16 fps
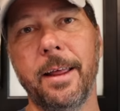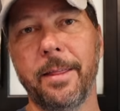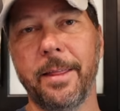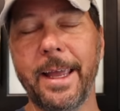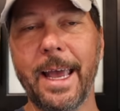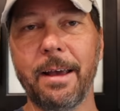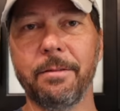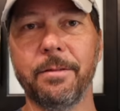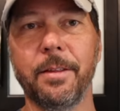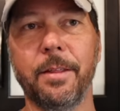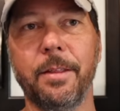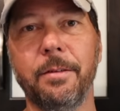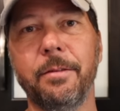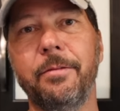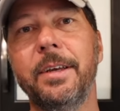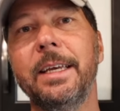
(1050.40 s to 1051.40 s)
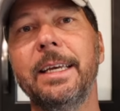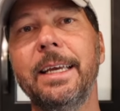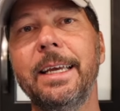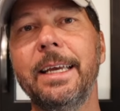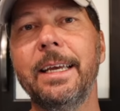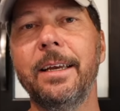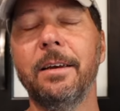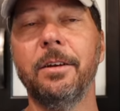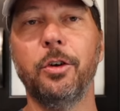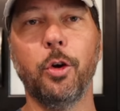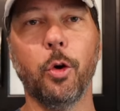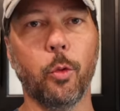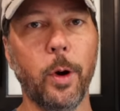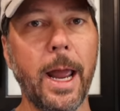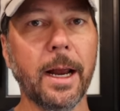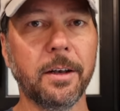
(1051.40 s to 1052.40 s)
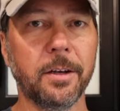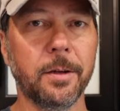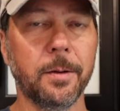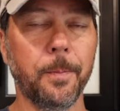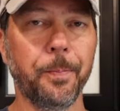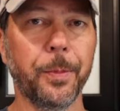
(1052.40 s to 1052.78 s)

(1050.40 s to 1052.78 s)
They have the VE Direct,